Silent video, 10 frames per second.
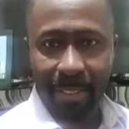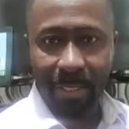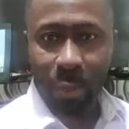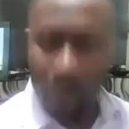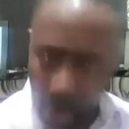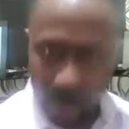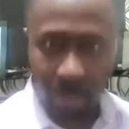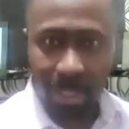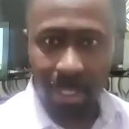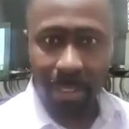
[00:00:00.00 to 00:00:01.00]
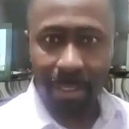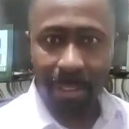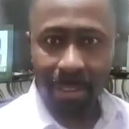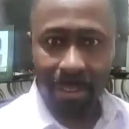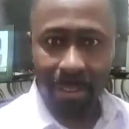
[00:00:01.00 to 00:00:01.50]
Tortured
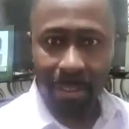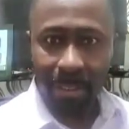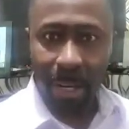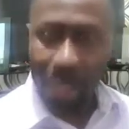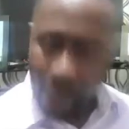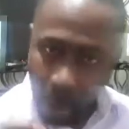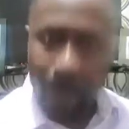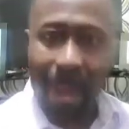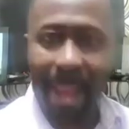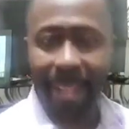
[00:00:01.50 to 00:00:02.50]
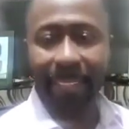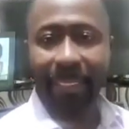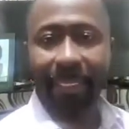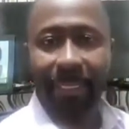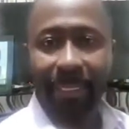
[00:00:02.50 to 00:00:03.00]
a young man
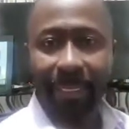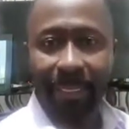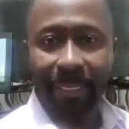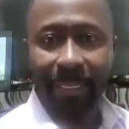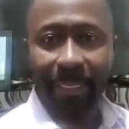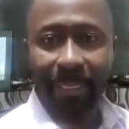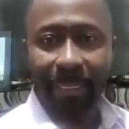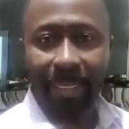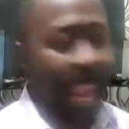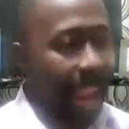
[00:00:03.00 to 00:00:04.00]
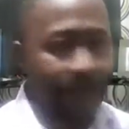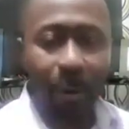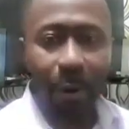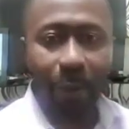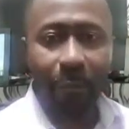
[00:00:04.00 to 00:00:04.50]
that every
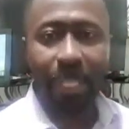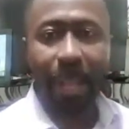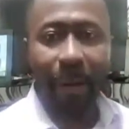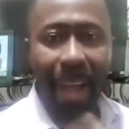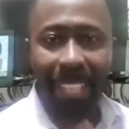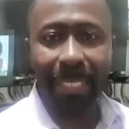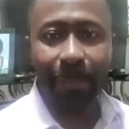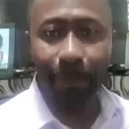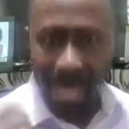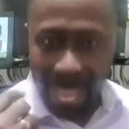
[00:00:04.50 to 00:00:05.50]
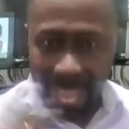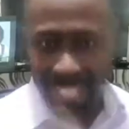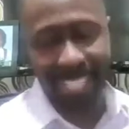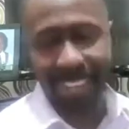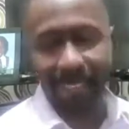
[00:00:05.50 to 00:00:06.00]
one of us, our hearts
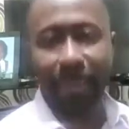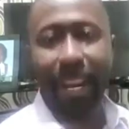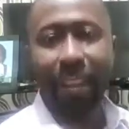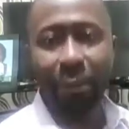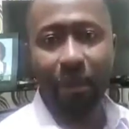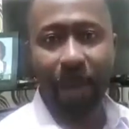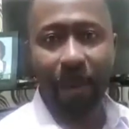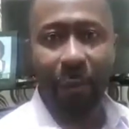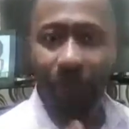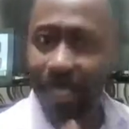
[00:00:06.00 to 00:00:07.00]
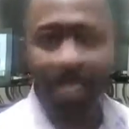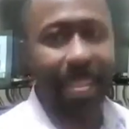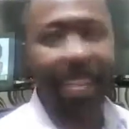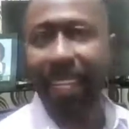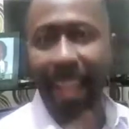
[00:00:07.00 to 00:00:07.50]
bled for that young man. We feel say
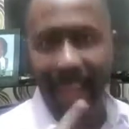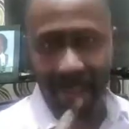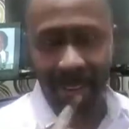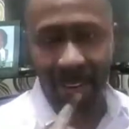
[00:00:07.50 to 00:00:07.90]
he died.